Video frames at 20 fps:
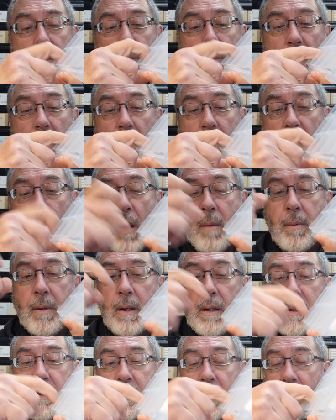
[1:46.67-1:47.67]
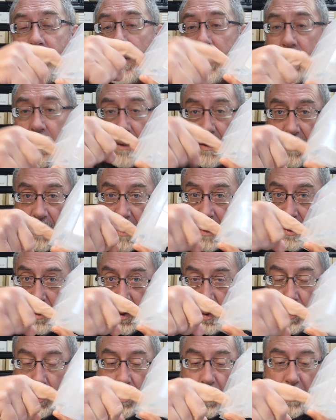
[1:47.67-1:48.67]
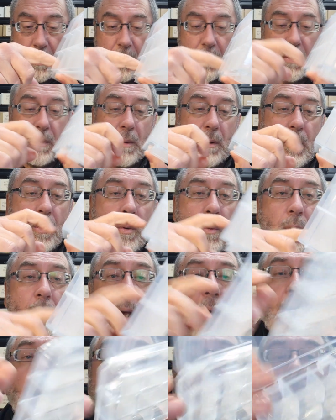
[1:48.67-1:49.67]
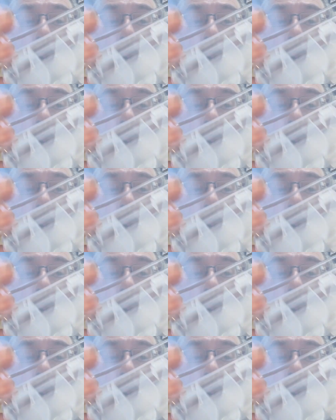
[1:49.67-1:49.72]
by grabbing it instead of it getting caught into a corner.